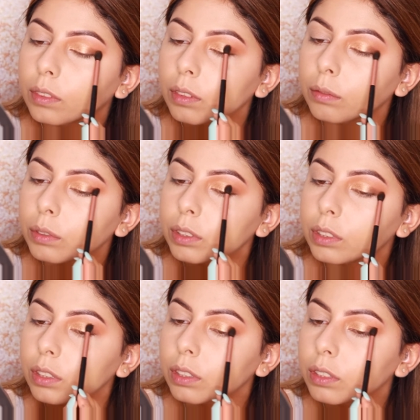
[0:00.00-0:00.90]
And we're
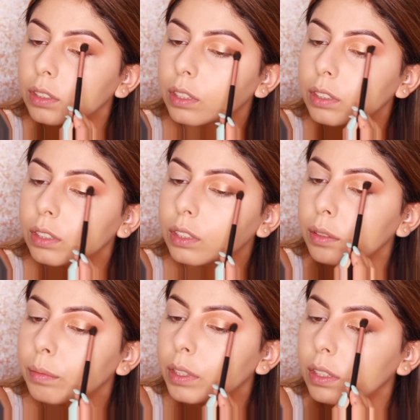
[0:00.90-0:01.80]
just going to start to
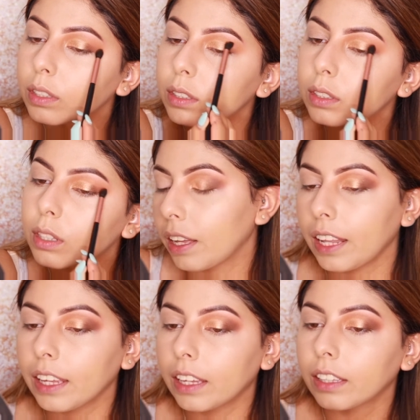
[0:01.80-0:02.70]
deepen this. I
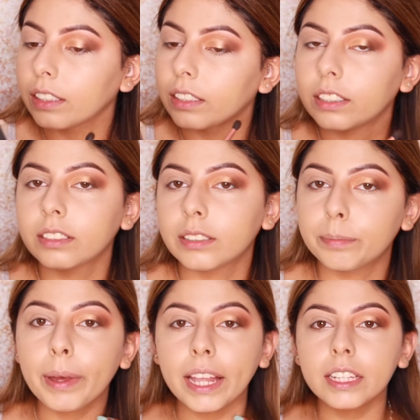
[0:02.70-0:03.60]
like it. This
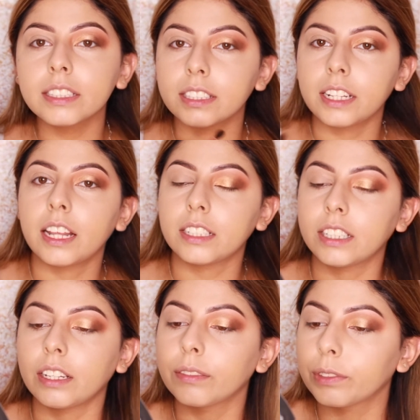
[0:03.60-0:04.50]
palette, 10 out of
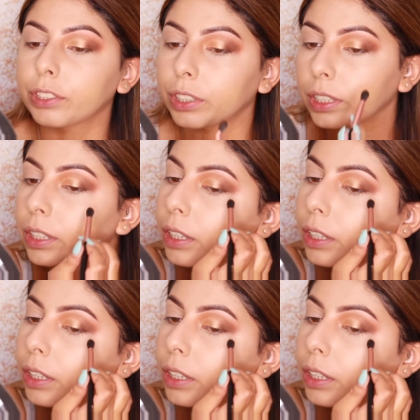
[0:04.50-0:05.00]
10 for sure.